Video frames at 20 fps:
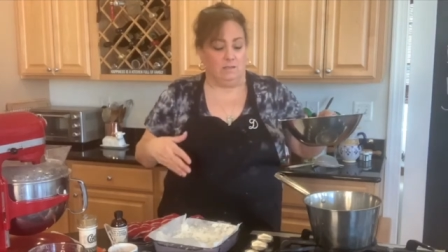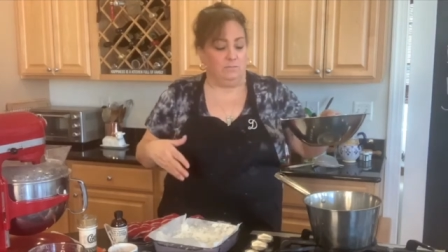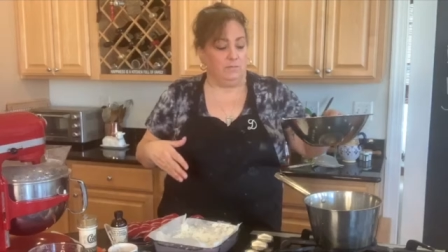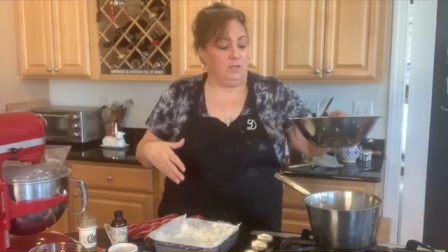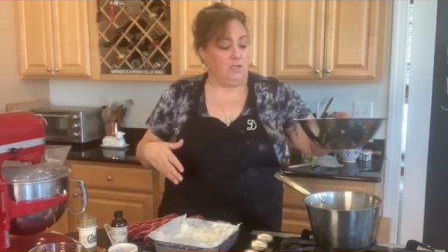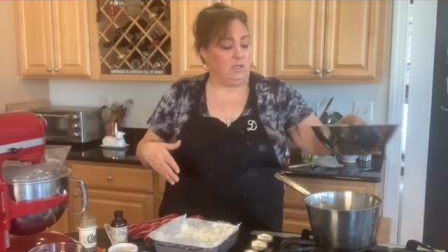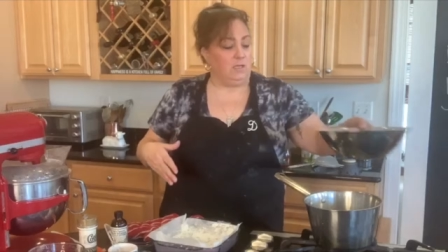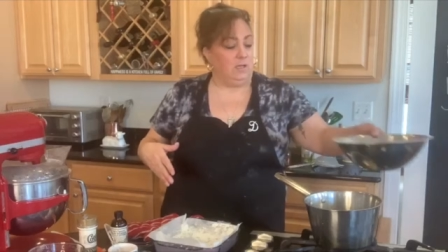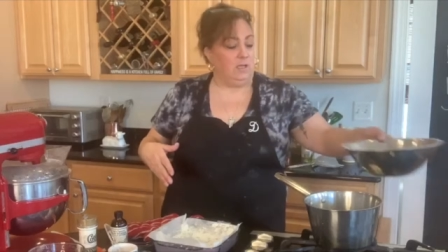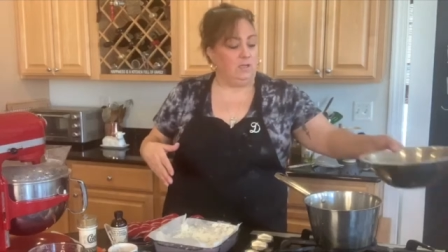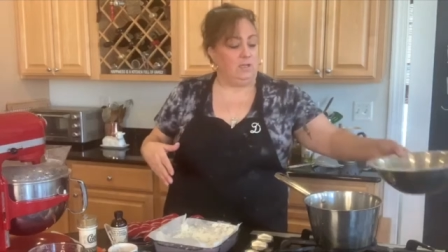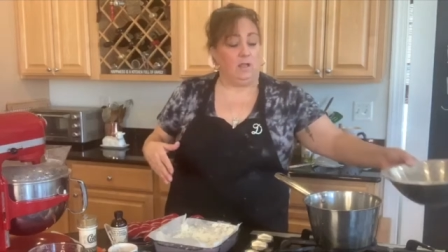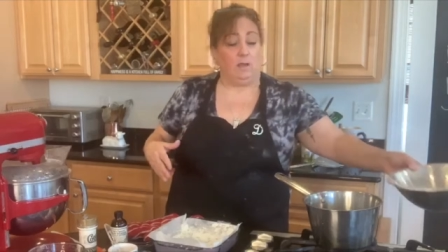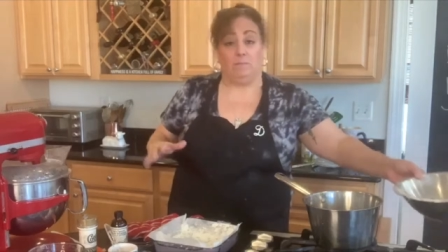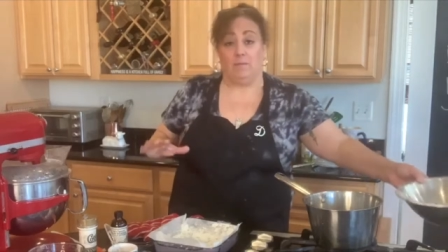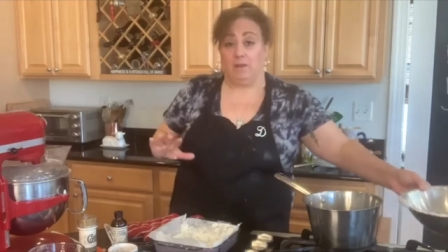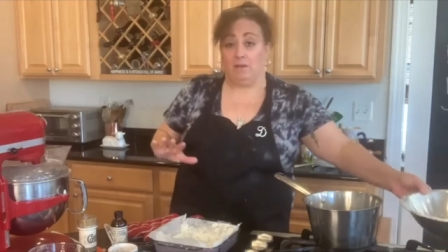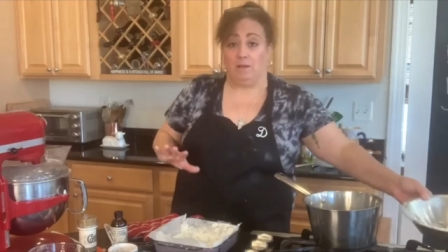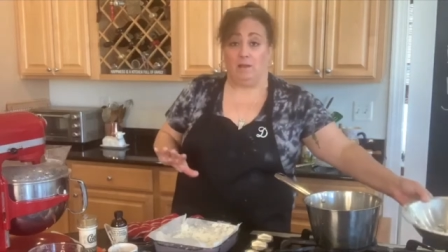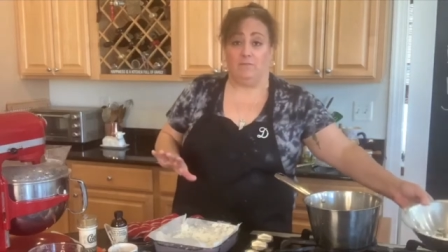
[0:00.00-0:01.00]
I'm gonna cut, now
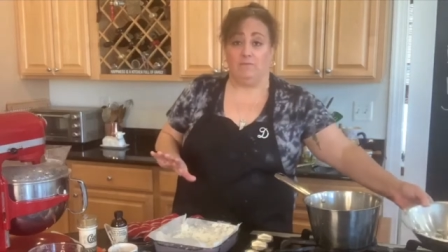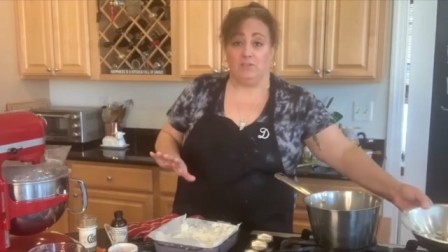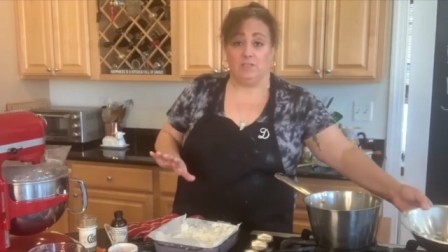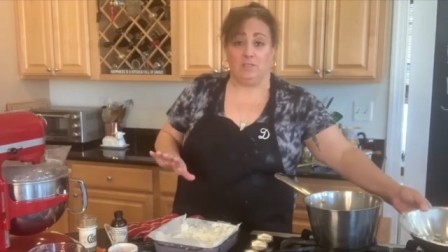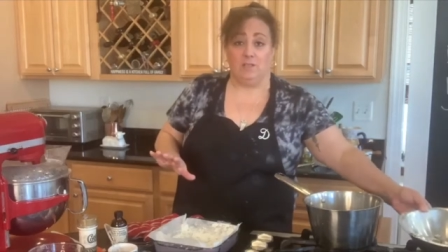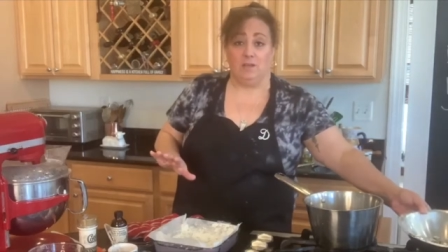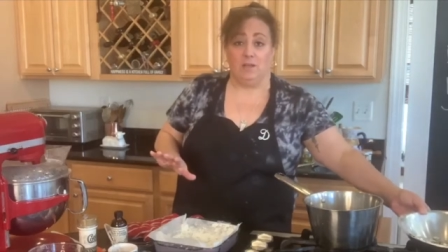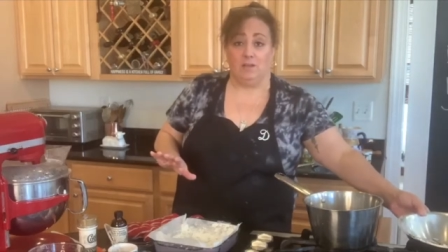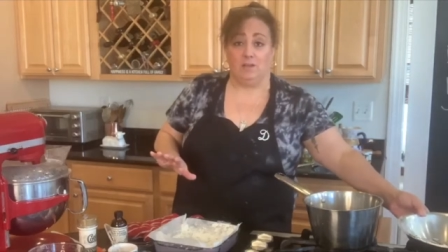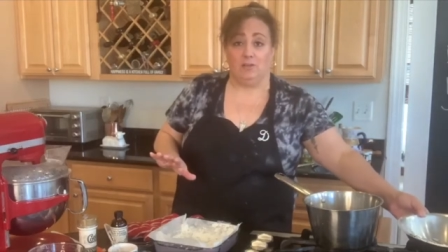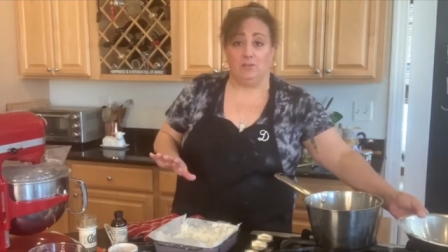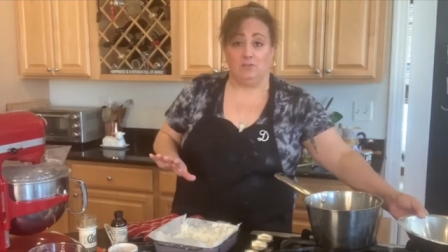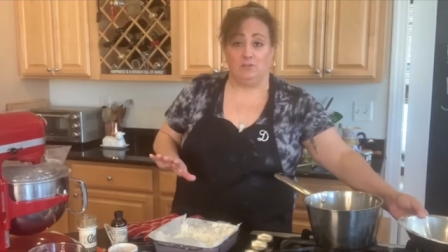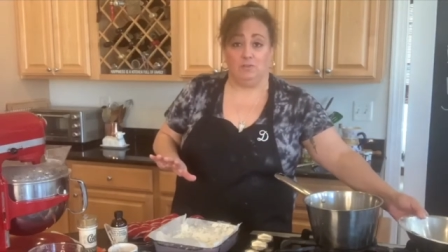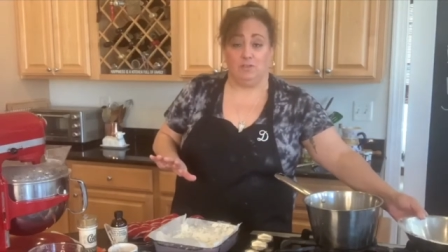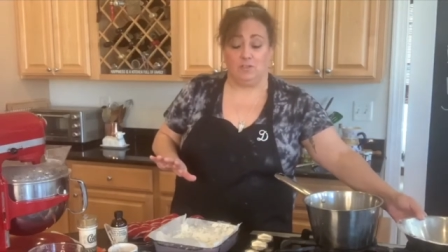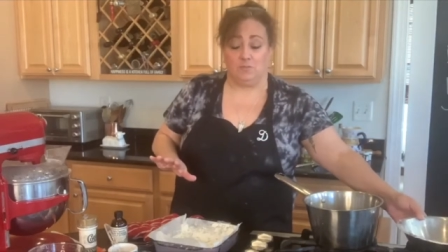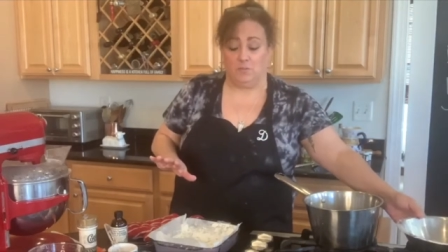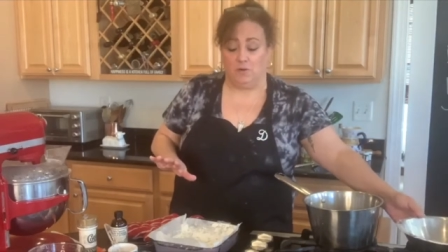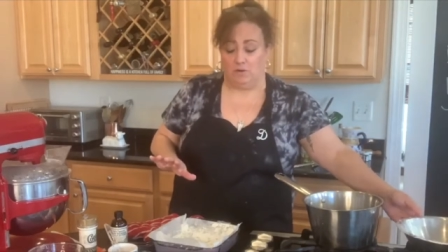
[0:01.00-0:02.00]
I'm obviously not gonna do
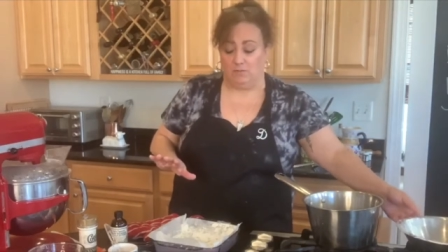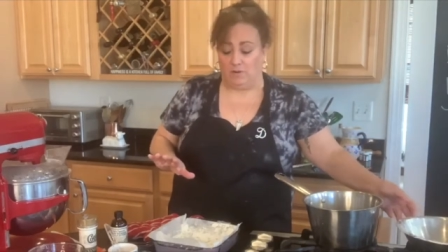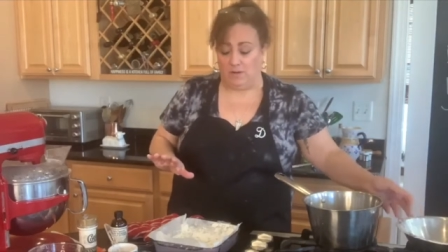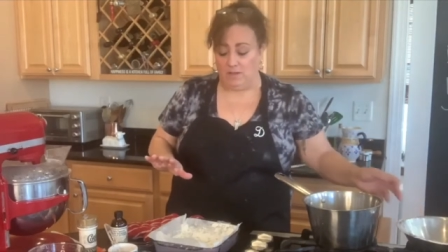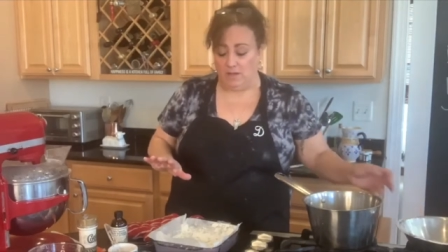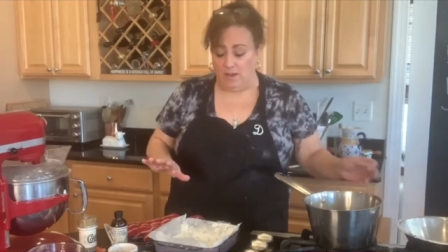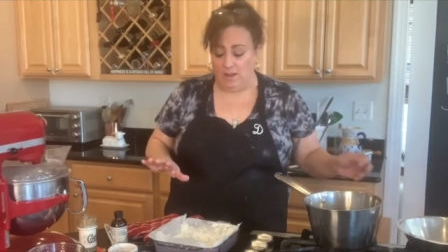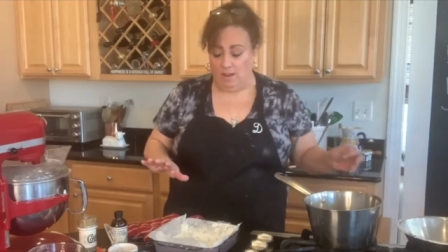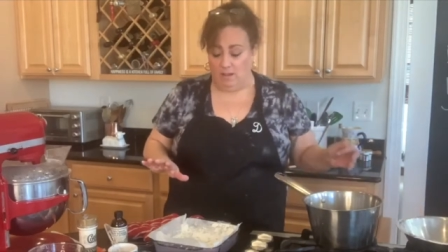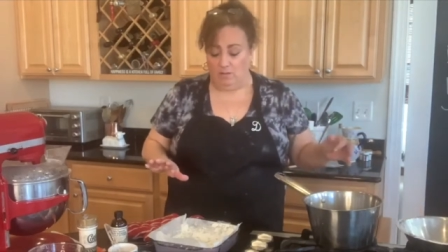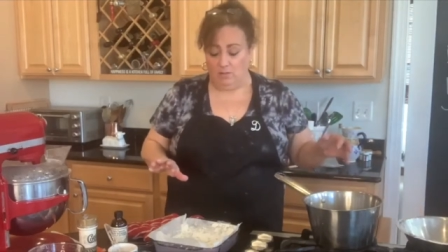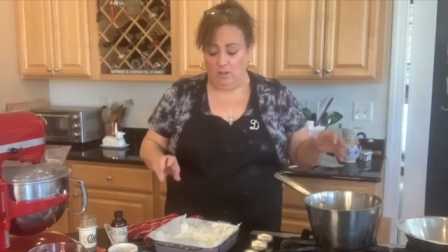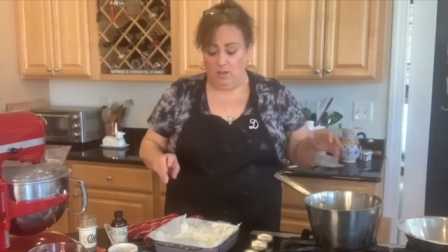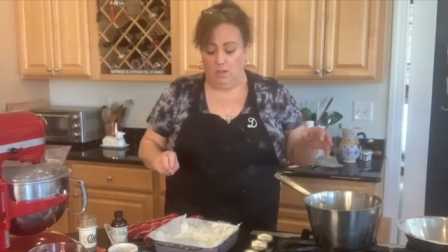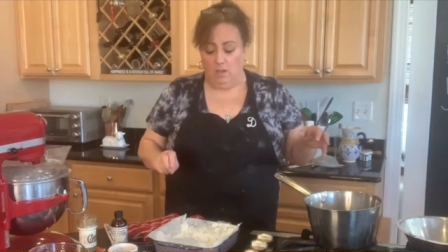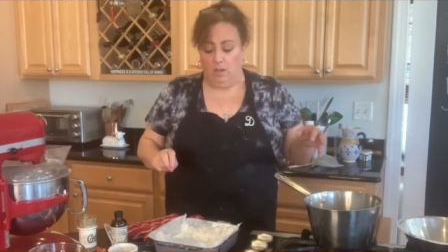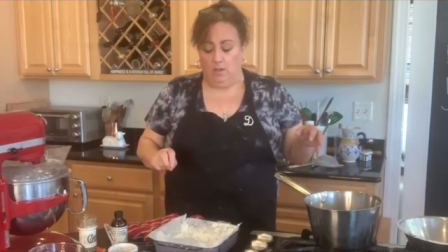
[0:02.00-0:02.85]
this part right now.